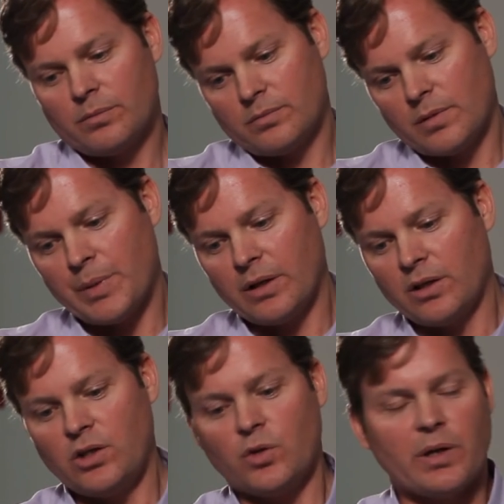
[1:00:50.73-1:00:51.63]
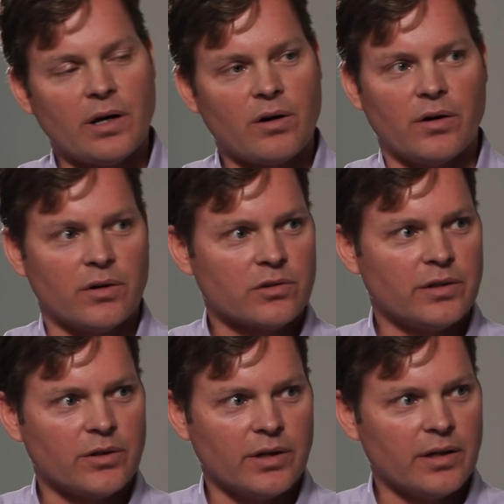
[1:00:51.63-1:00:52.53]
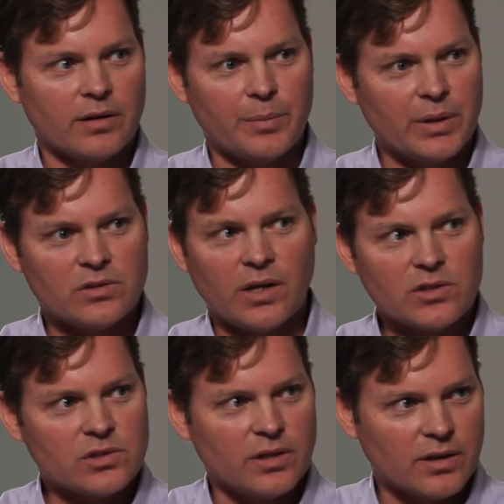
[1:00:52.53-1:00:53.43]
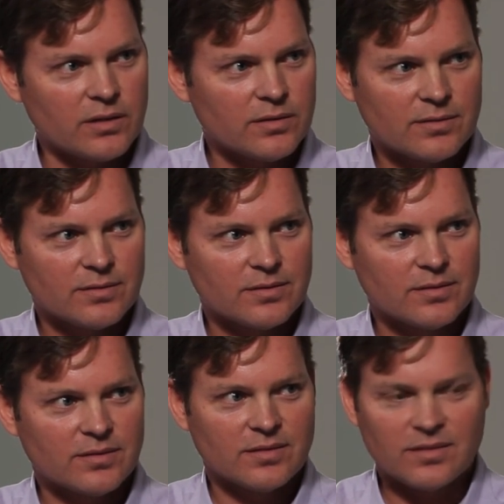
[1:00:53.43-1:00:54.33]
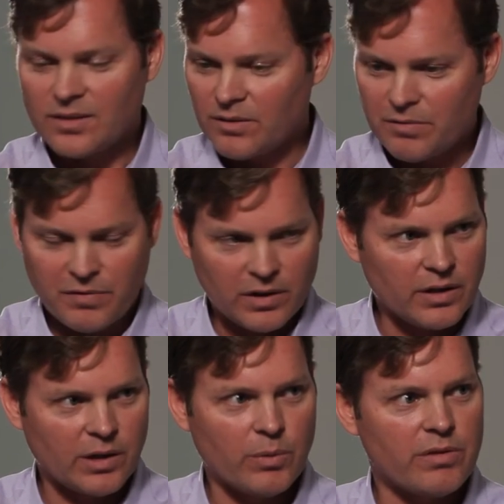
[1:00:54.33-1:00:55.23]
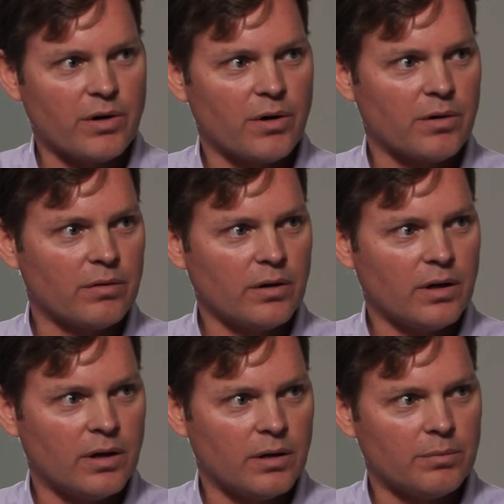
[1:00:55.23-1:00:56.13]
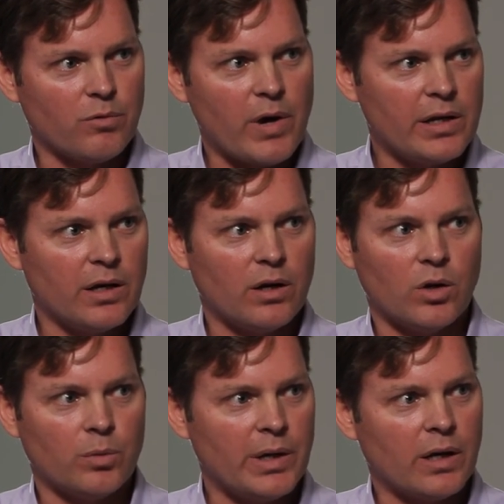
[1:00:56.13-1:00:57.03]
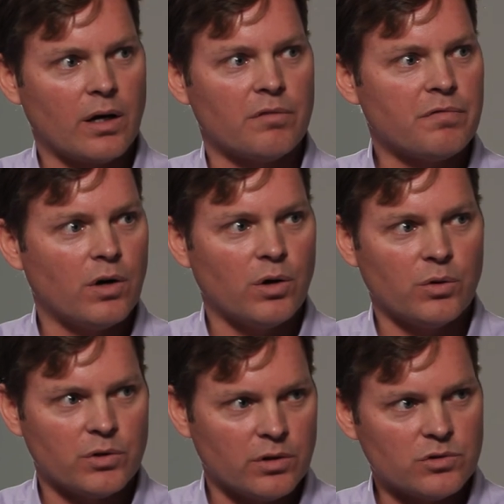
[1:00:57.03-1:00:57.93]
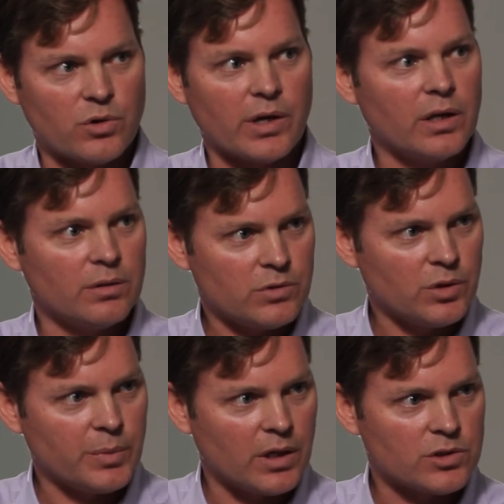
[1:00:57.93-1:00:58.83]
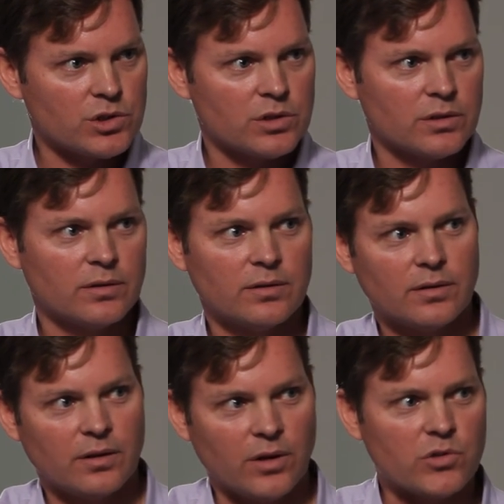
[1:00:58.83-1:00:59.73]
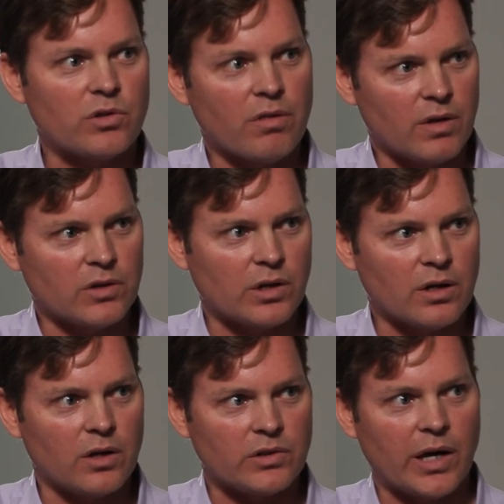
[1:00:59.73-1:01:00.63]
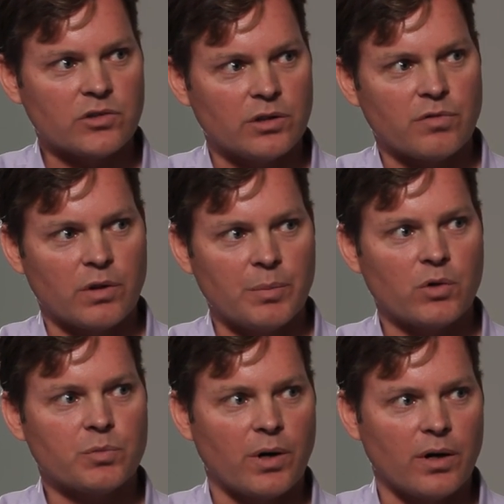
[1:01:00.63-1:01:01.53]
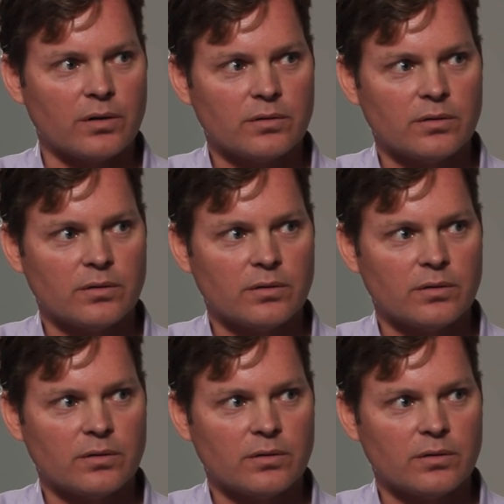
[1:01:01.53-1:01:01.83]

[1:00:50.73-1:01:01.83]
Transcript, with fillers: I mean, human error is clearly, I mean, texting, fiddling with your uh, radio, being on the phone, drinking too much. Those are the things that cause accidents for the most part.